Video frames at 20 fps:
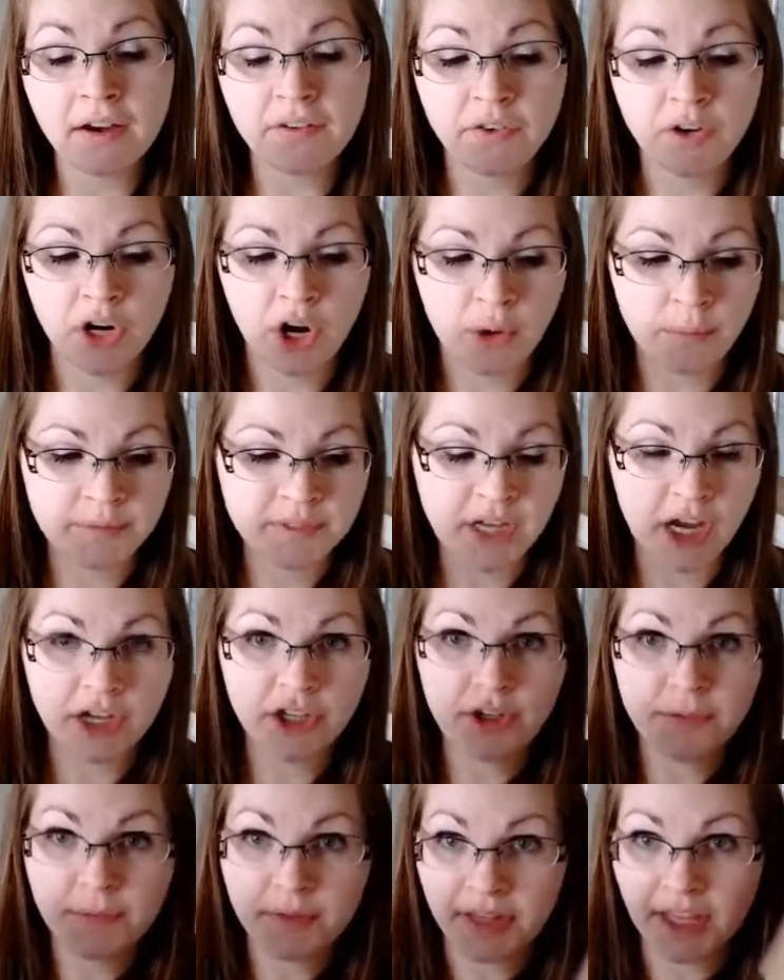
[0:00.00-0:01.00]
for an open
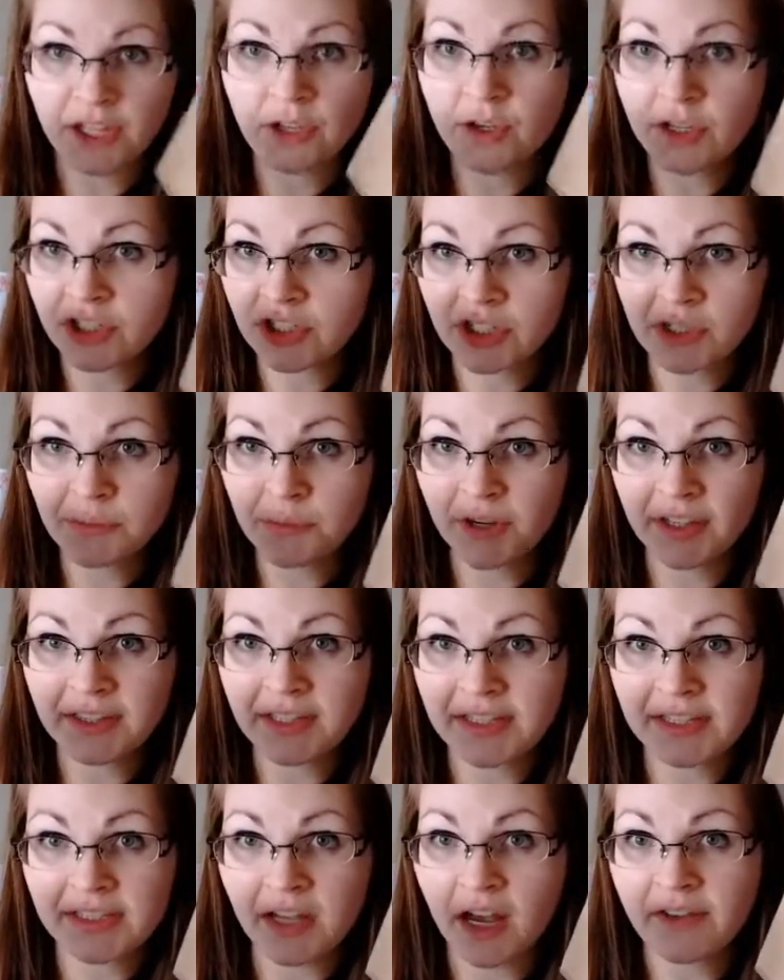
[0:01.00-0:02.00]
document that you can just print
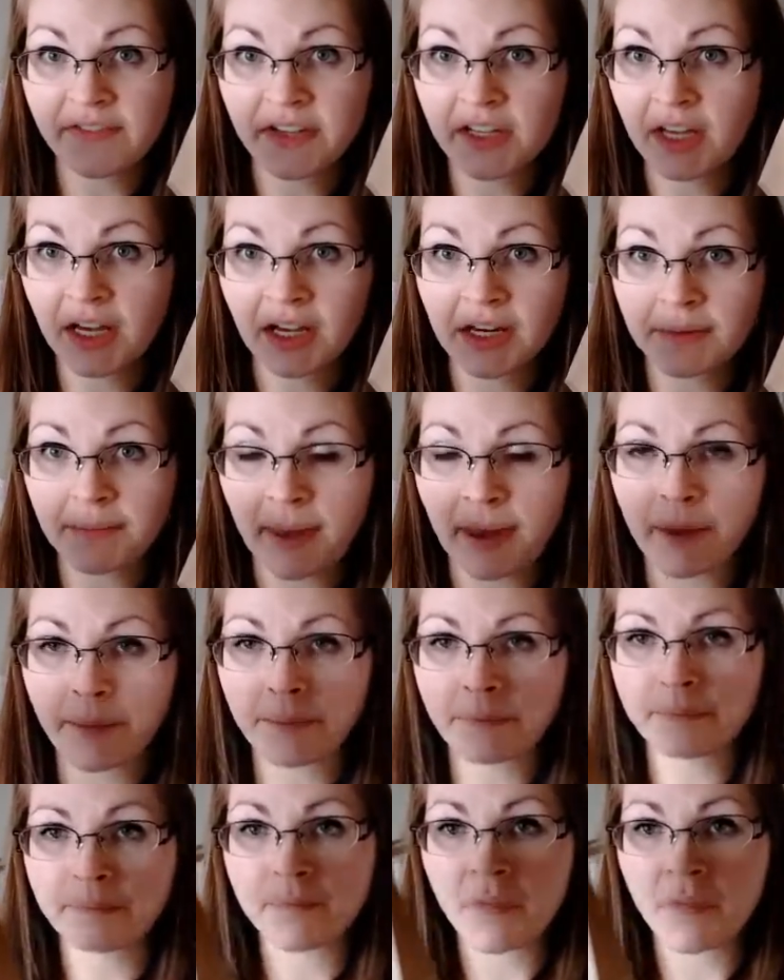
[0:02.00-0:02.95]
these off and cut them out.